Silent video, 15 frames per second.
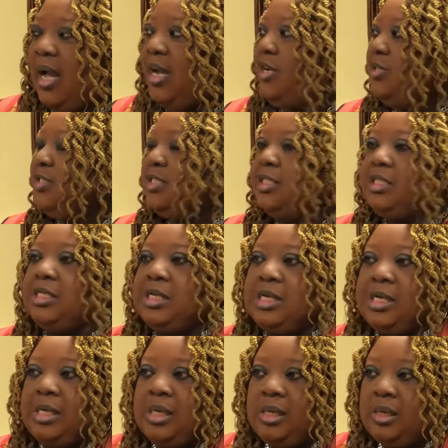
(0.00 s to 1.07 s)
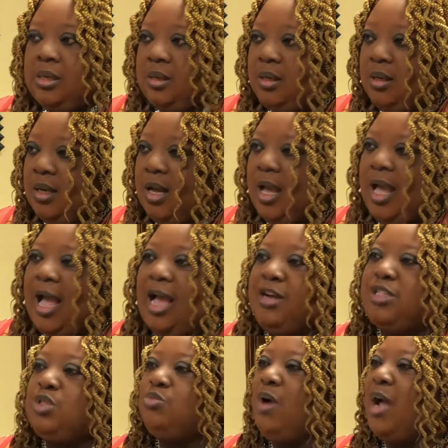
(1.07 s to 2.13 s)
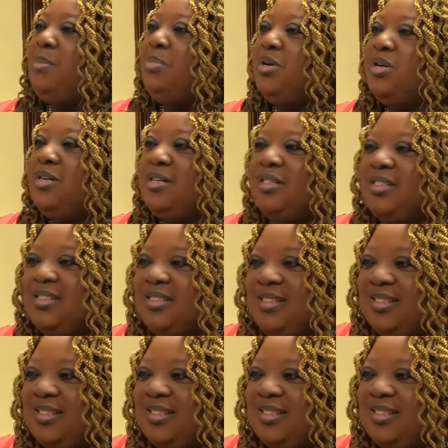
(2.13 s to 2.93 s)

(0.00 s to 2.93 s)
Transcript: I used to sing. I used to write books.